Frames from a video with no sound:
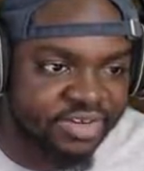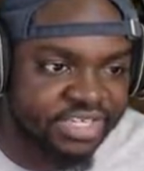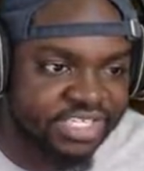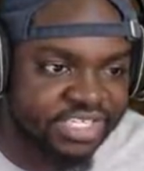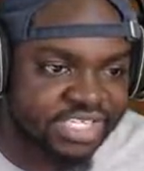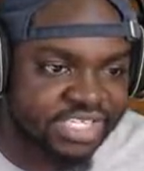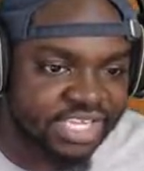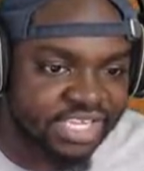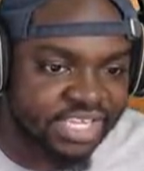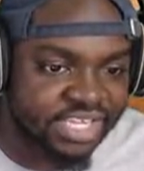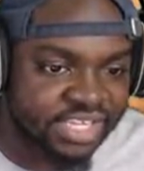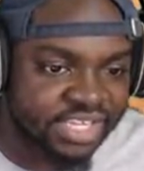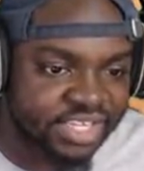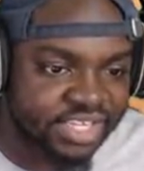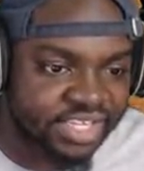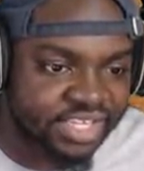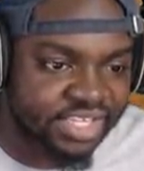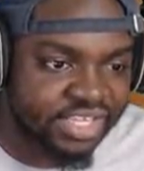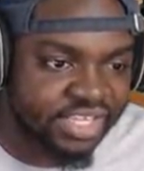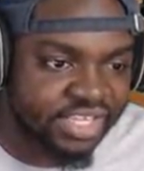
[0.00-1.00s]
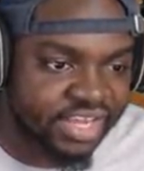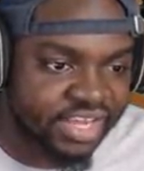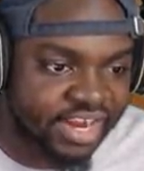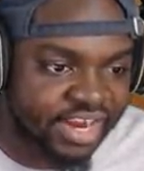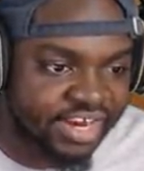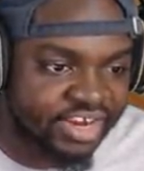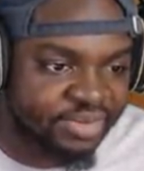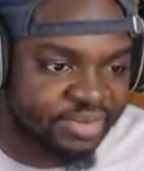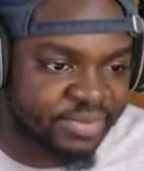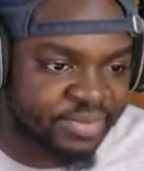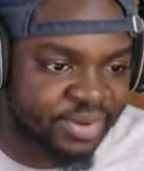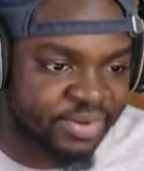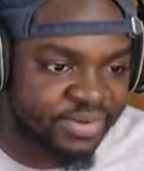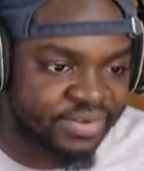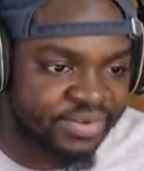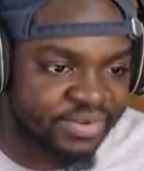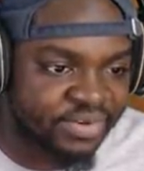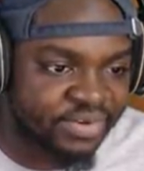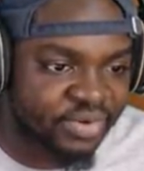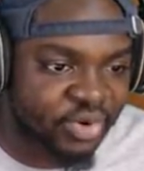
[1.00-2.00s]
side. All right, come on.
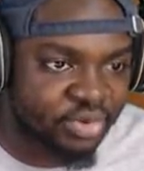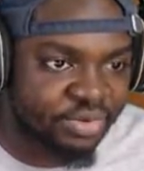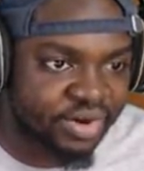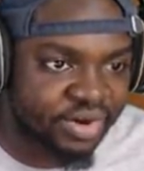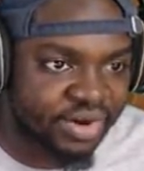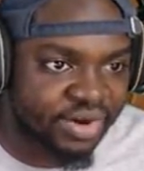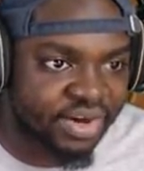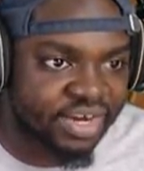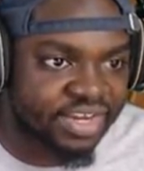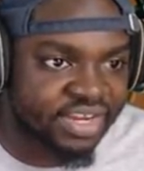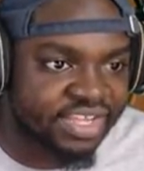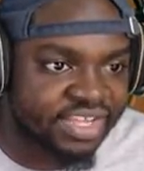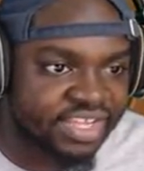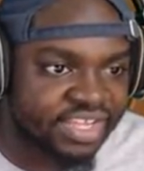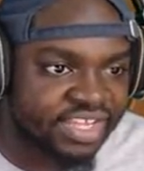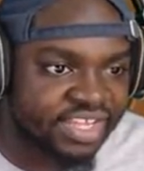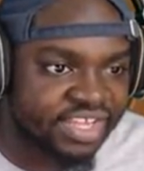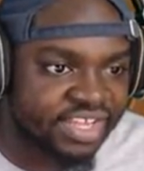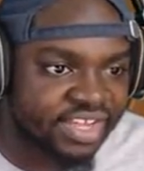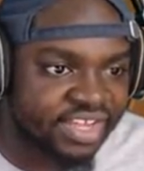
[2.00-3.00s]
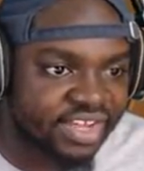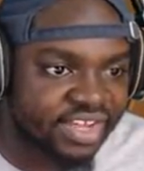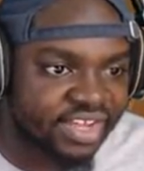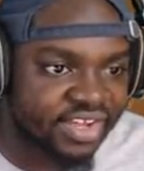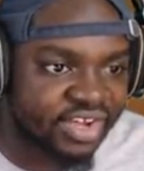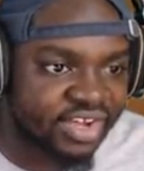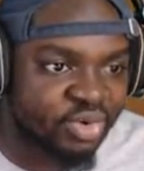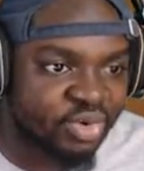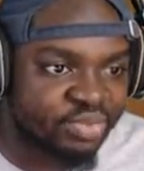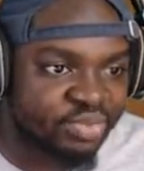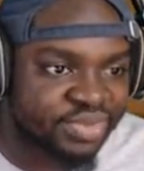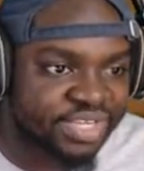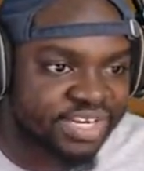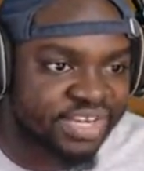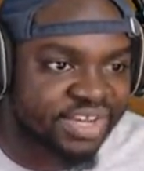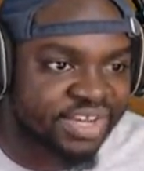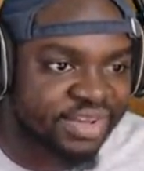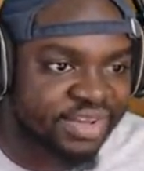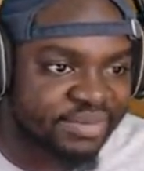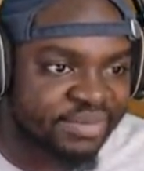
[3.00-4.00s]
Crowbar. Open
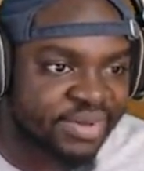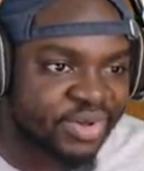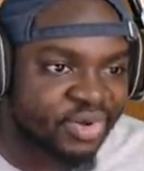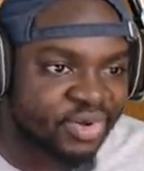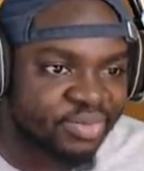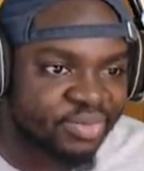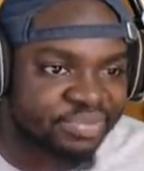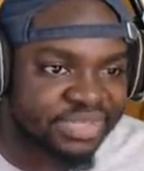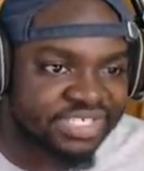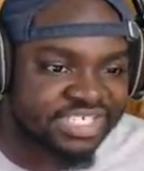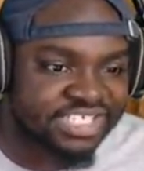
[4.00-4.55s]
up. Open.